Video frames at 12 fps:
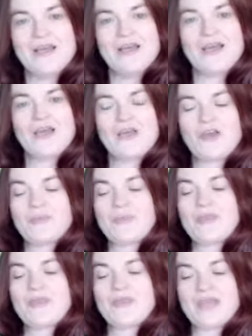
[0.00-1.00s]
it could be
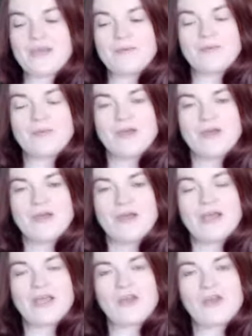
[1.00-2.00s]
theme,
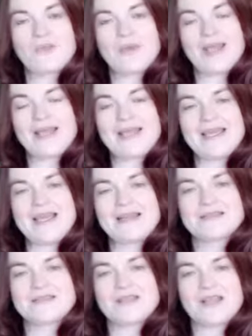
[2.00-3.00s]
it could be a key
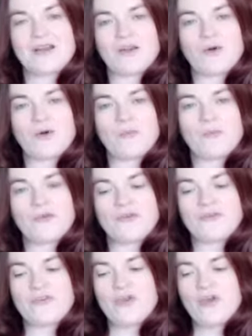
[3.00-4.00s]
incident or
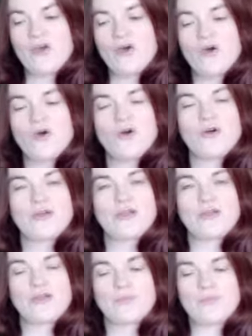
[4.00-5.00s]
mood, or it
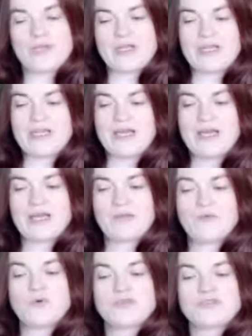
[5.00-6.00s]
could be an
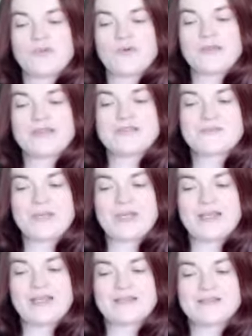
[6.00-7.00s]
emotional
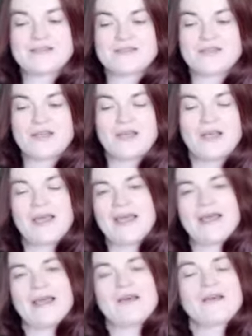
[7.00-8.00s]
experience.
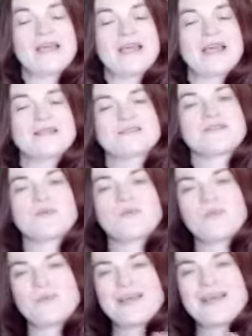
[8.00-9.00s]
A key incident
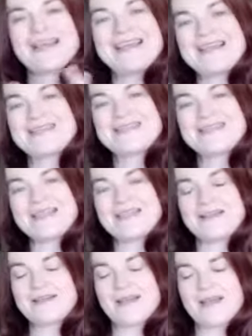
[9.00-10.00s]
would be a key scene
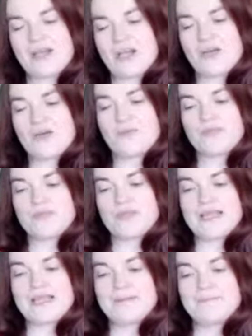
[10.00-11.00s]
in a
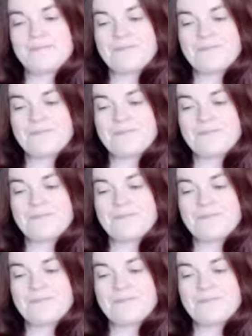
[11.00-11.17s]
play,